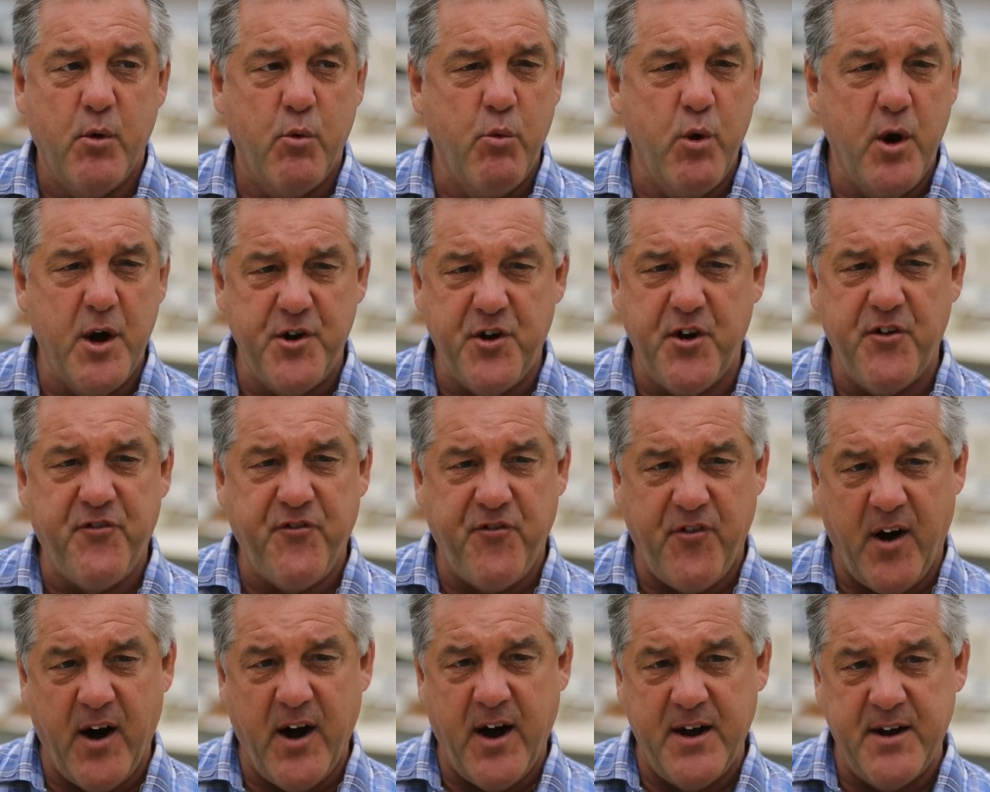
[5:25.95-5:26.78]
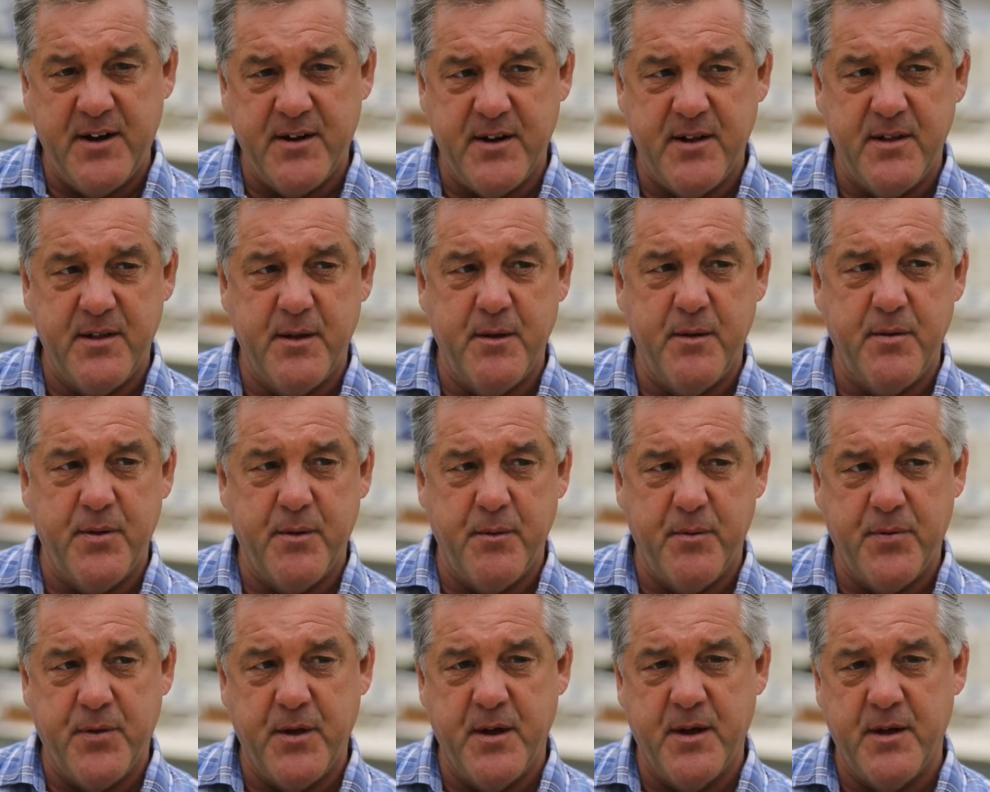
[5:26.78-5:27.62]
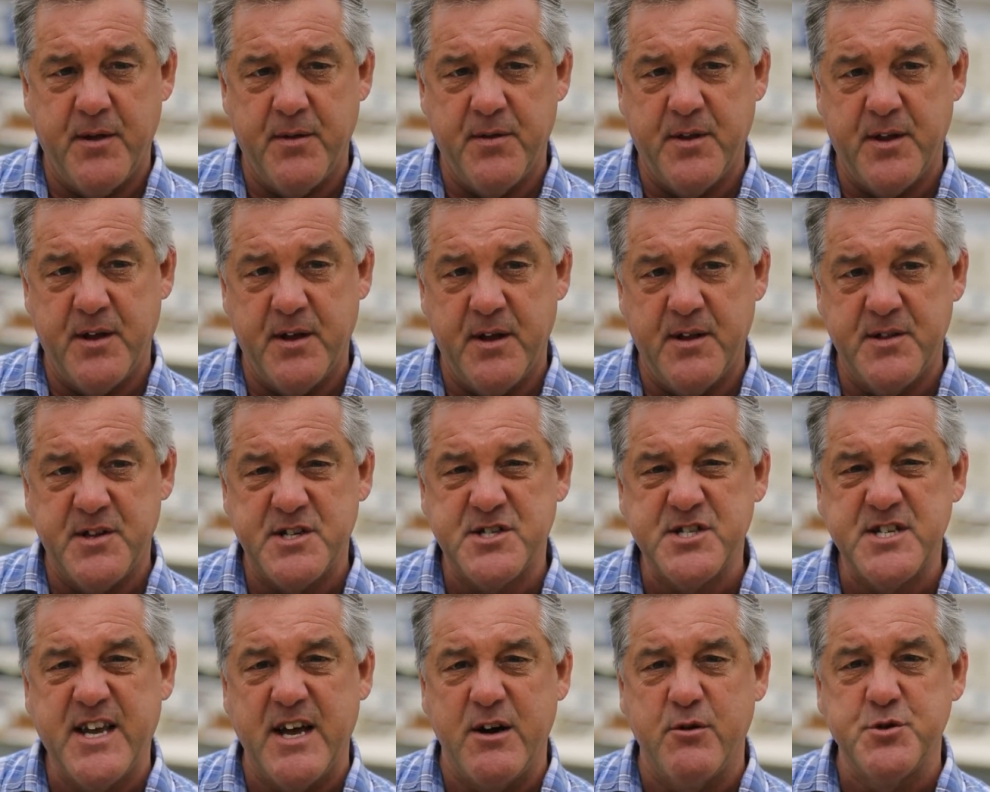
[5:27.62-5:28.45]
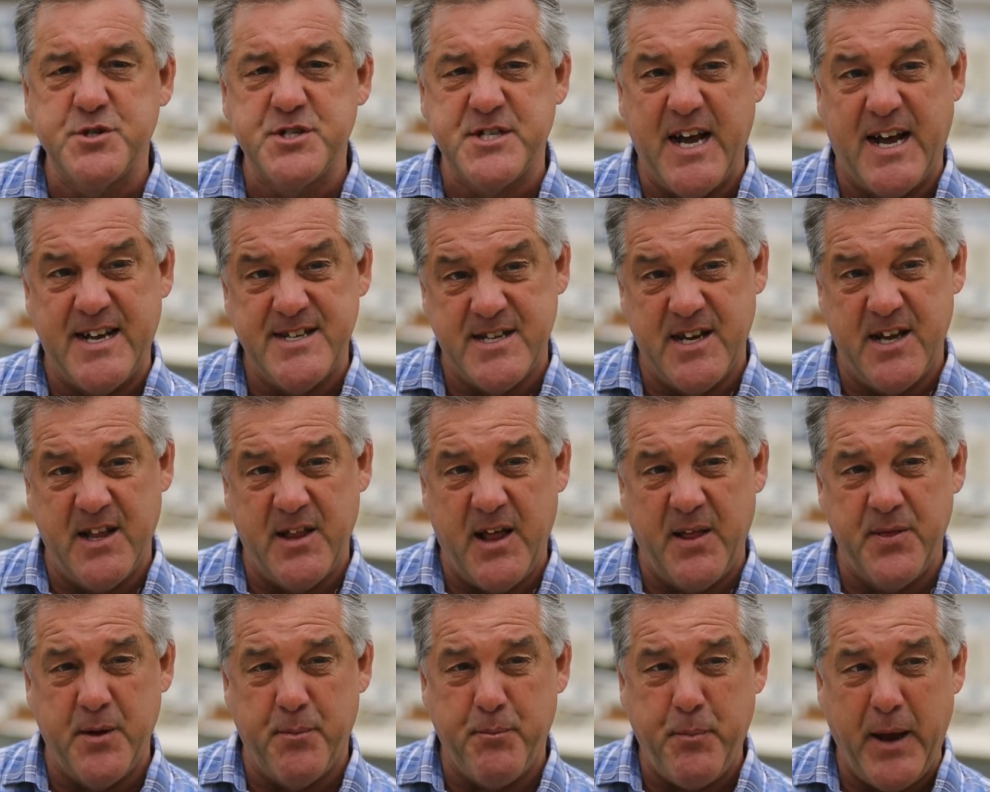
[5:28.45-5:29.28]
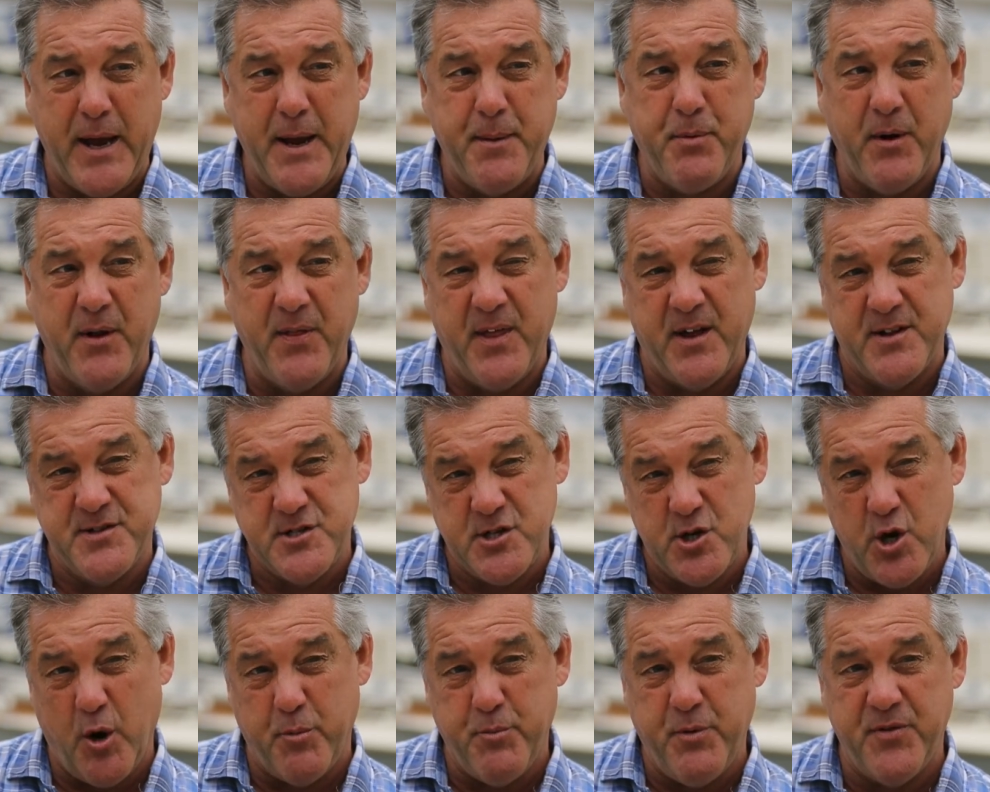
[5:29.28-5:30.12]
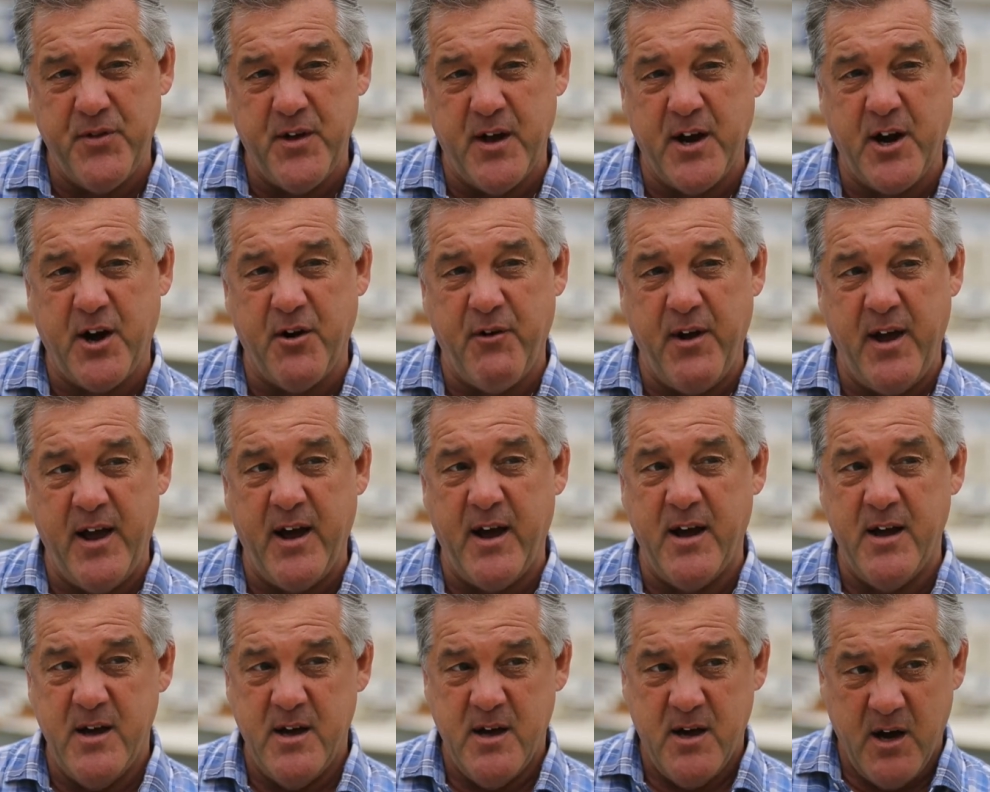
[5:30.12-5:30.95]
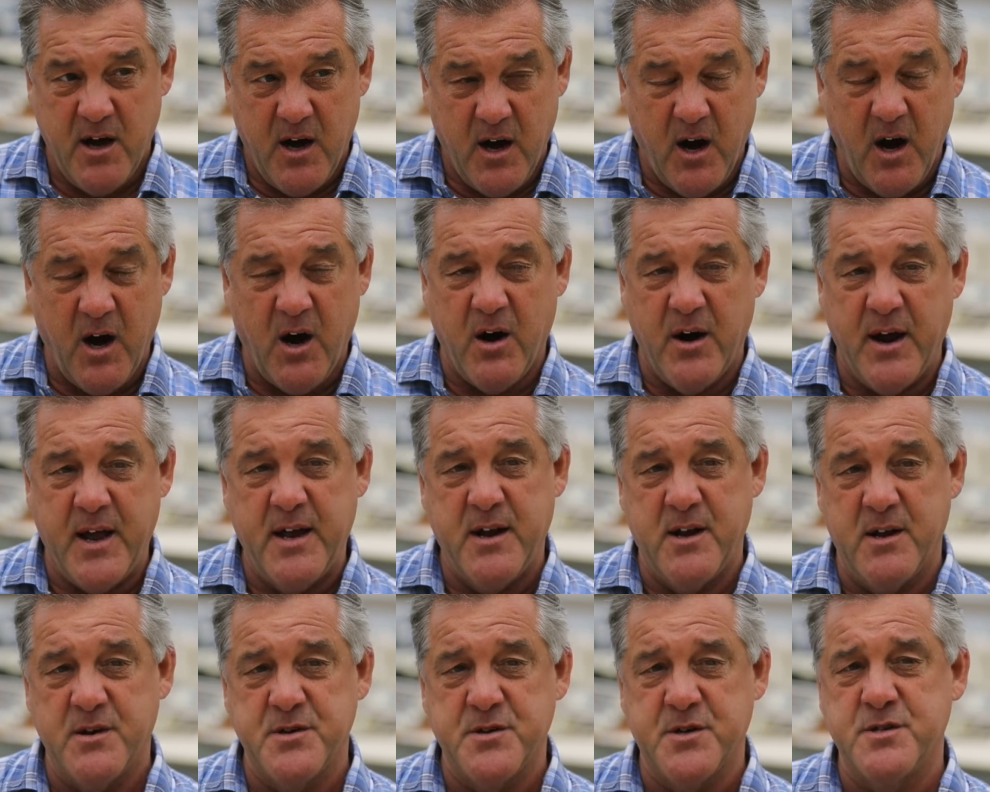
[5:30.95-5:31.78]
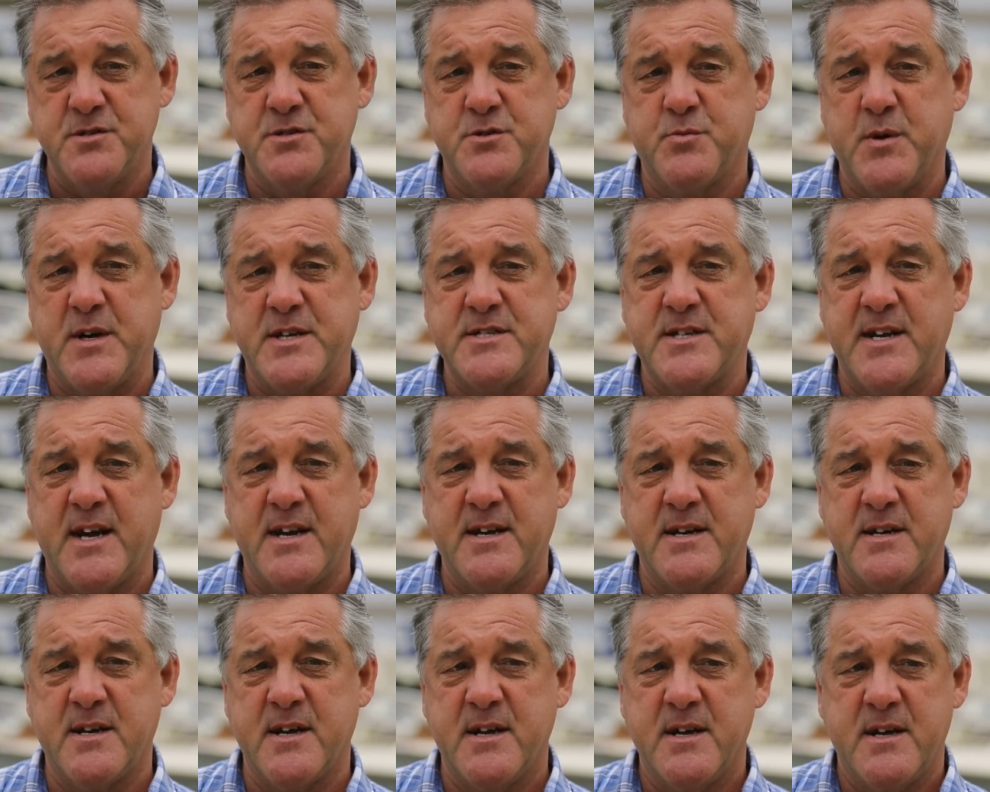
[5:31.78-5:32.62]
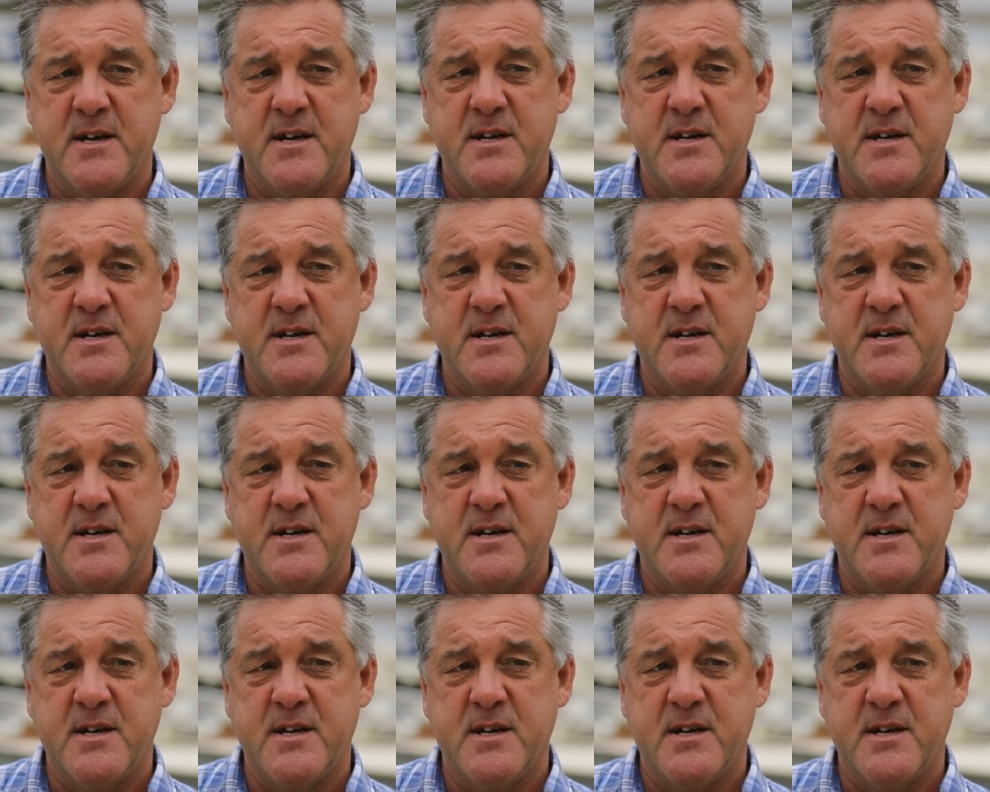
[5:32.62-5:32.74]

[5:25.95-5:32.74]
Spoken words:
Where do you find the skill set and the people at the top of their career are in London's West End?